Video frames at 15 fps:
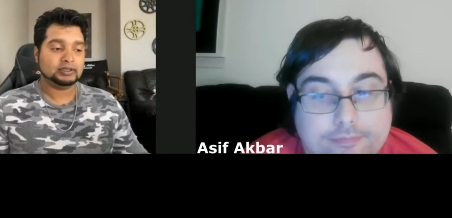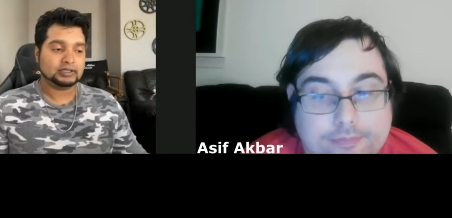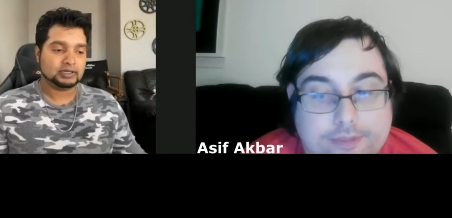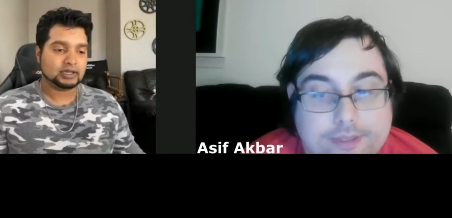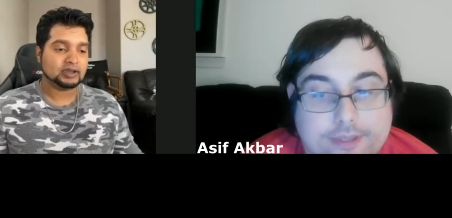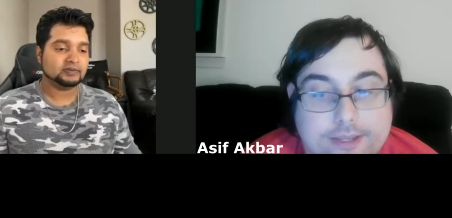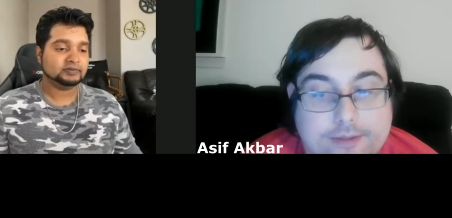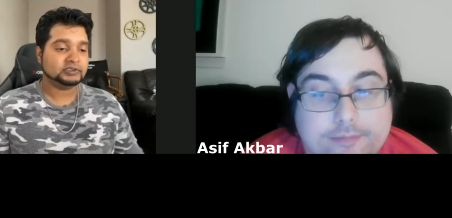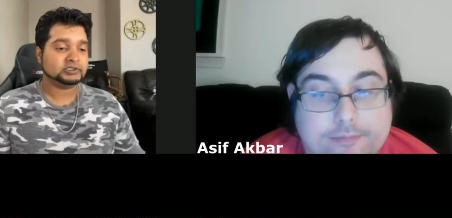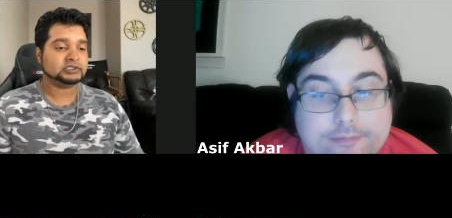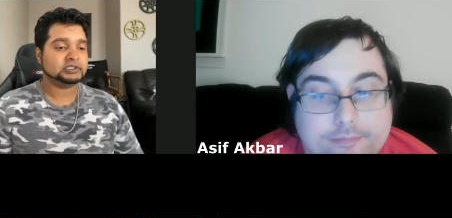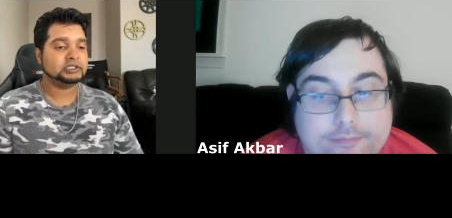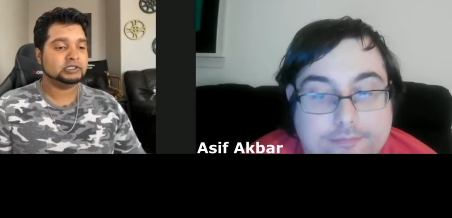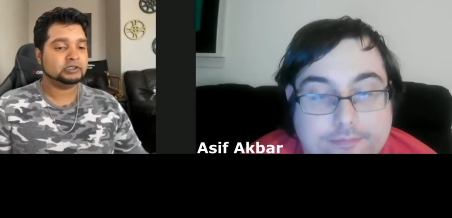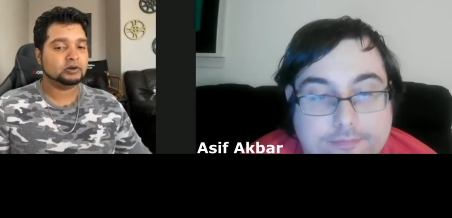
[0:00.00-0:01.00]
Speaker 1: And then
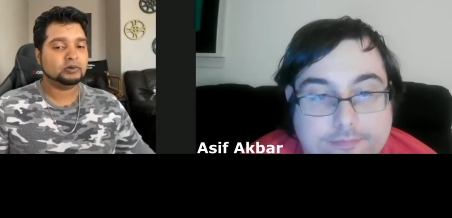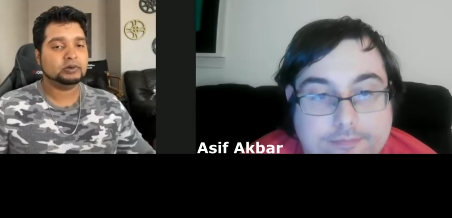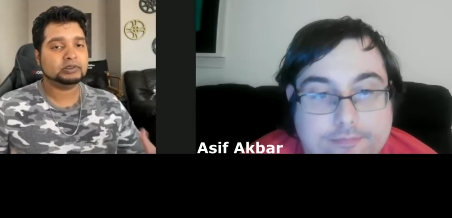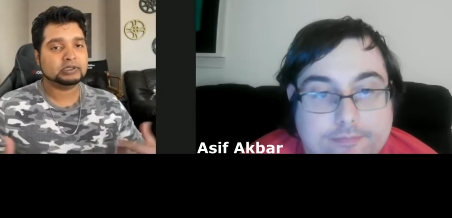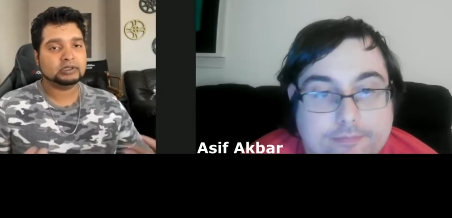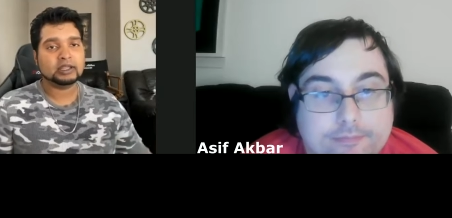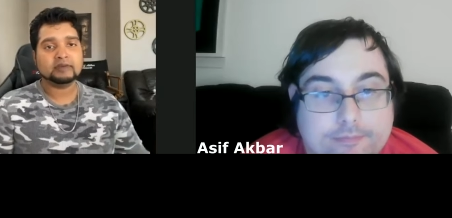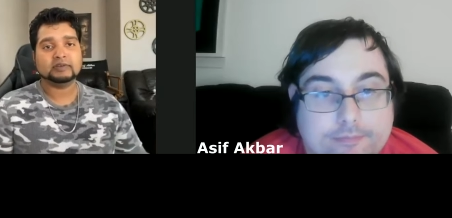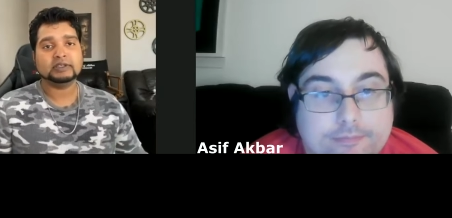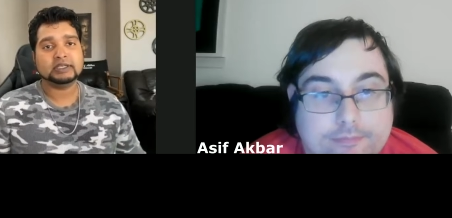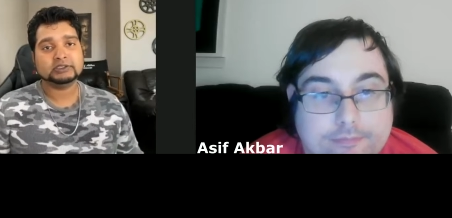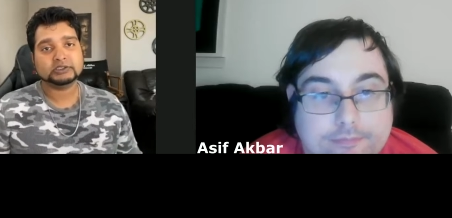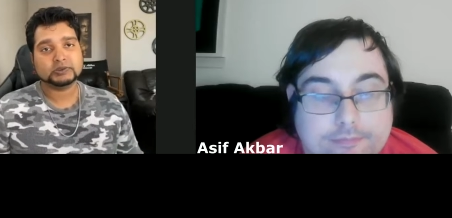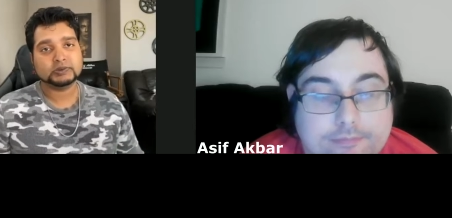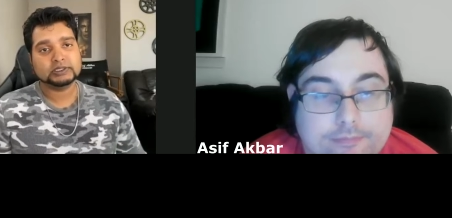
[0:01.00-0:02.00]
obviously, you know, with the 11-day
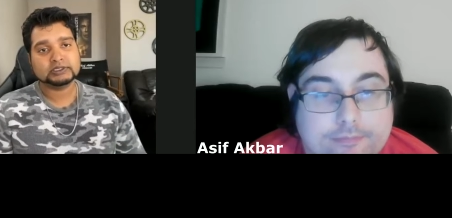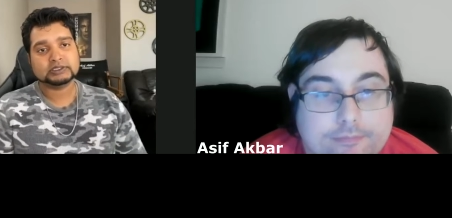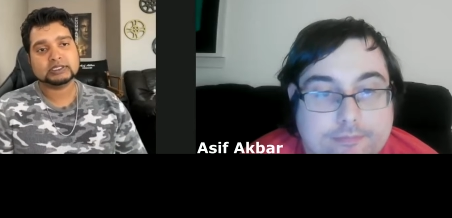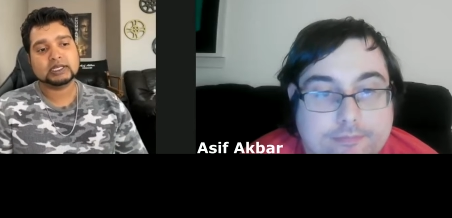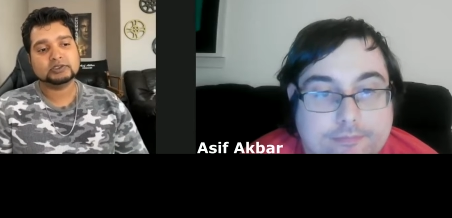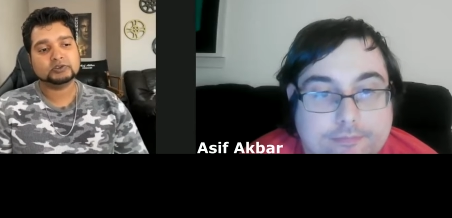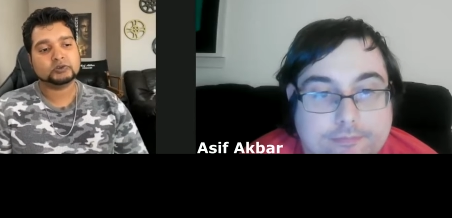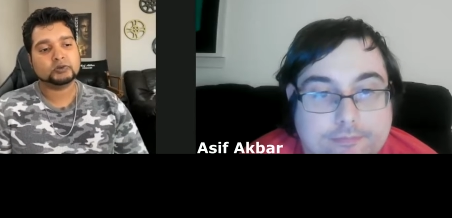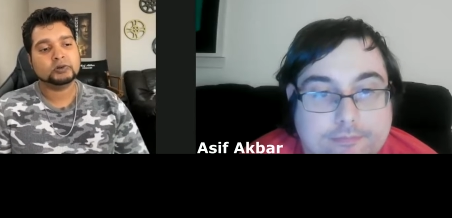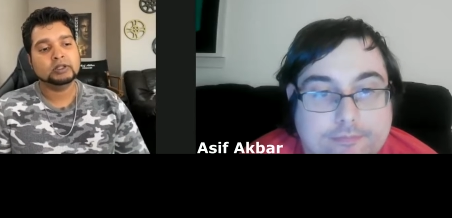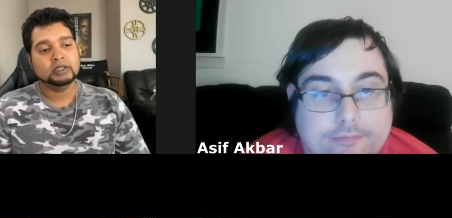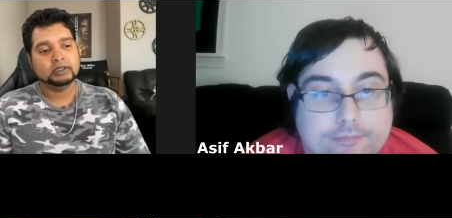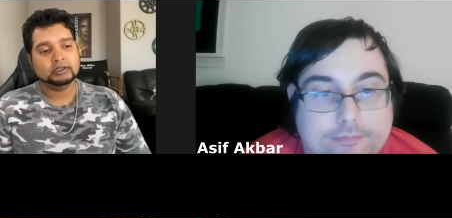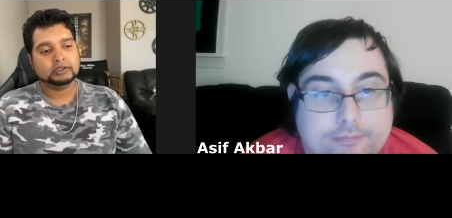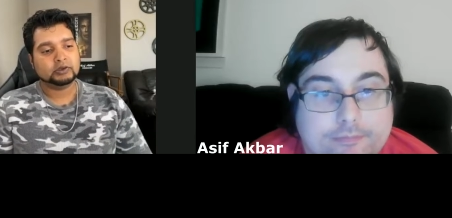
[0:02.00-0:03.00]
shooting schedule,
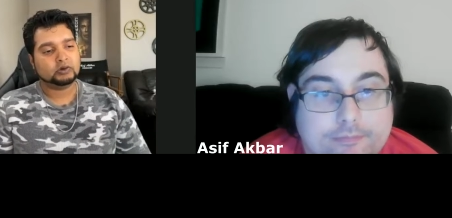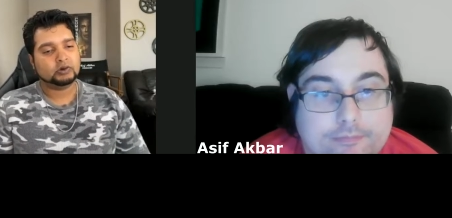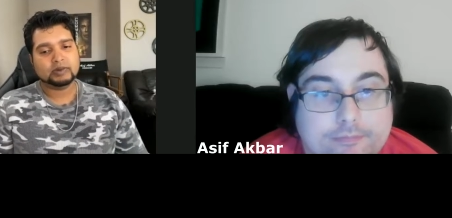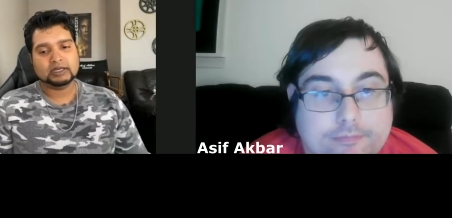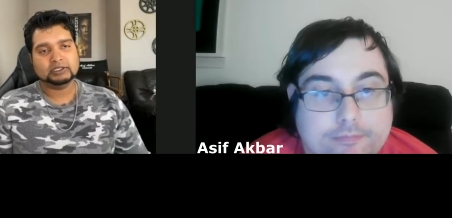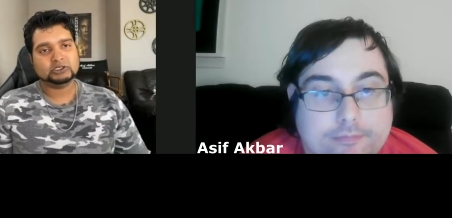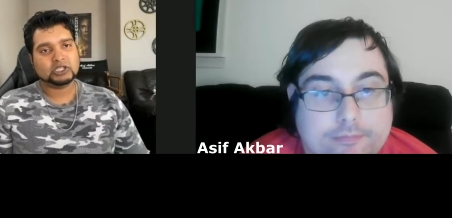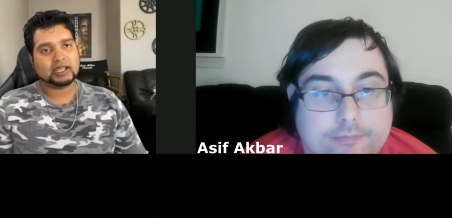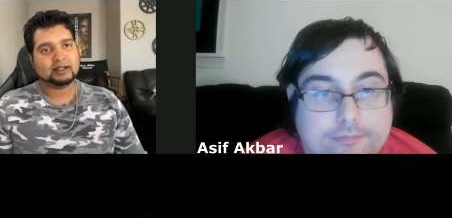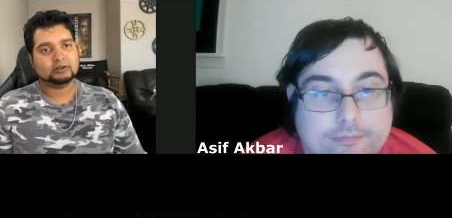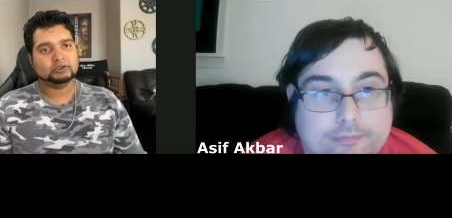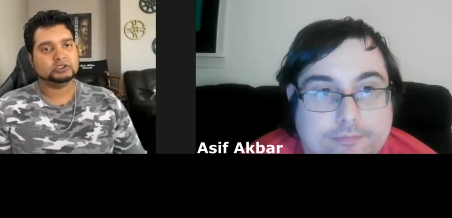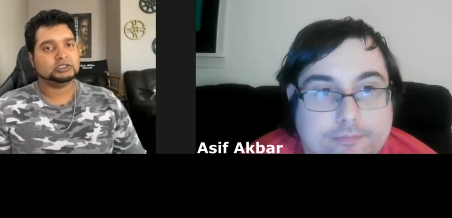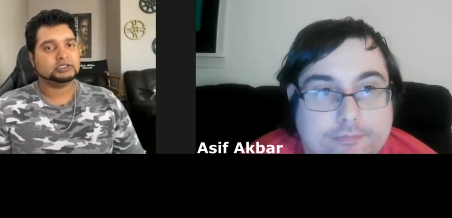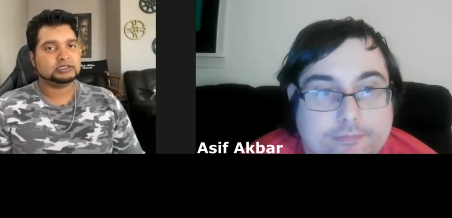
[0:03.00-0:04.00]
there were many
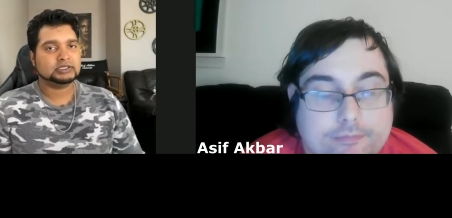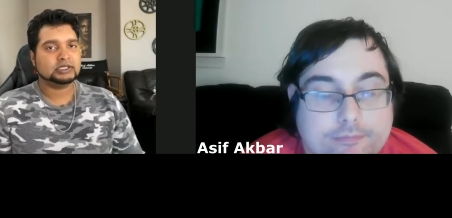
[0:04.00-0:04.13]
challenges